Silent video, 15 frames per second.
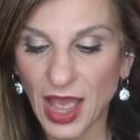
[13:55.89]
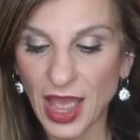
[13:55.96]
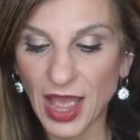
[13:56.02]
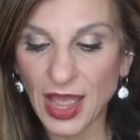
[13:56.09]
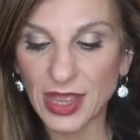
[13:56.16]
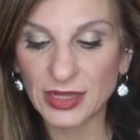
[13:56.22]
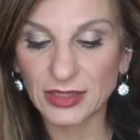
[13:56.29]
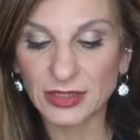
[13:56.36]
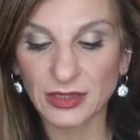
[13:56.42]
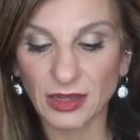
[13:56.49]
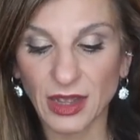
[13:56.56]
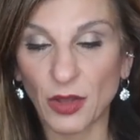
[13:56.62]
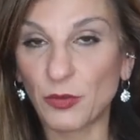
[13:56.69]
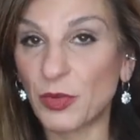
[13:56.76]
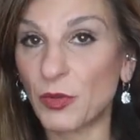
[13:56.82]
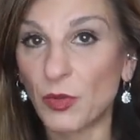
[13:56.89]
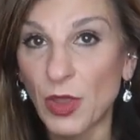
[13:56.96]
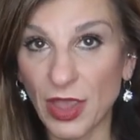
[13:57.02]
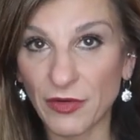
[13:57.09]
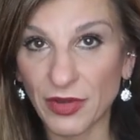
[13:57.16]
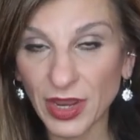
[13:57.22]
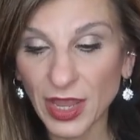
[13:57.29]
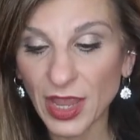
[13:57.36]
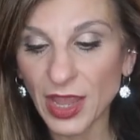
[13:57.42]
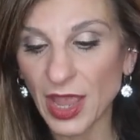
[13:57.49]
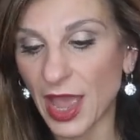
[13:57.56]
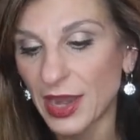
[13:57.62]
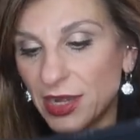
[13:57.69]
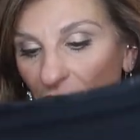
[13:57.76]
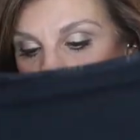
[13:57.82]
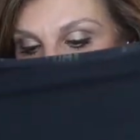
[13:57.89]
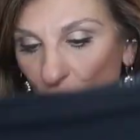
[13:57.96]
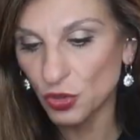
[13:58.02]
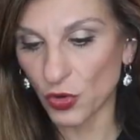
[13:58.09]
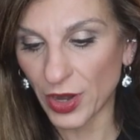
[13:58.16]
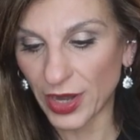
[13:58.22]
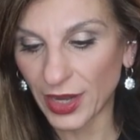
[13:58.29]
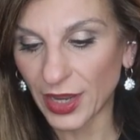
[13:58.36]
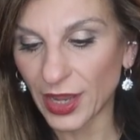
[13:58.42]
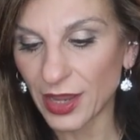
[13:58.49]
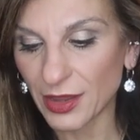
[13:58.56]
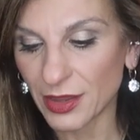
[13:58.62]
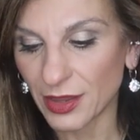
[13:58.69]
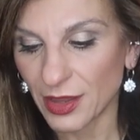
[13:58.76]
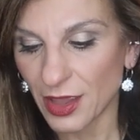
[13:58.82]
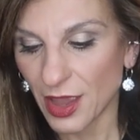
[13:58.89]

and I'll be wearing it and enjoying it,